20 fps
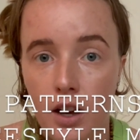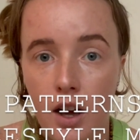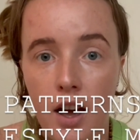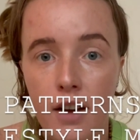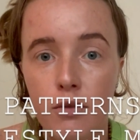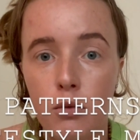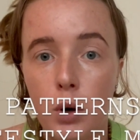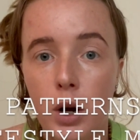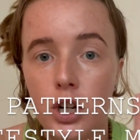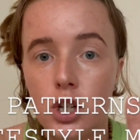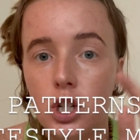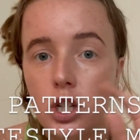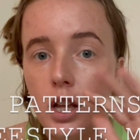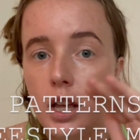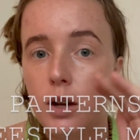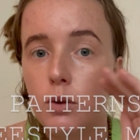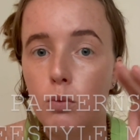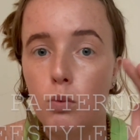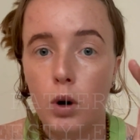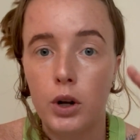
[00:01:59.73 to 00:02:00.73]
I've watched
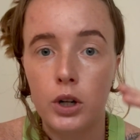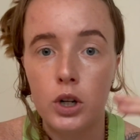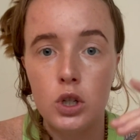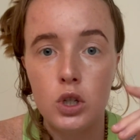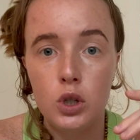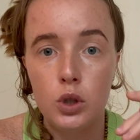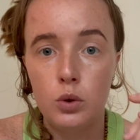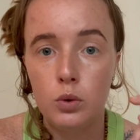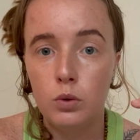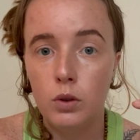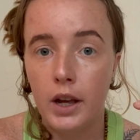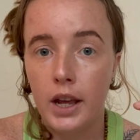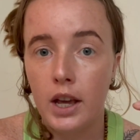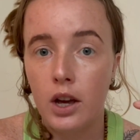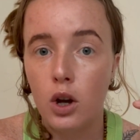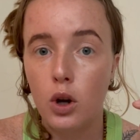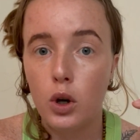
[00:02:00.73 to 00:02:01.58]
like one or two like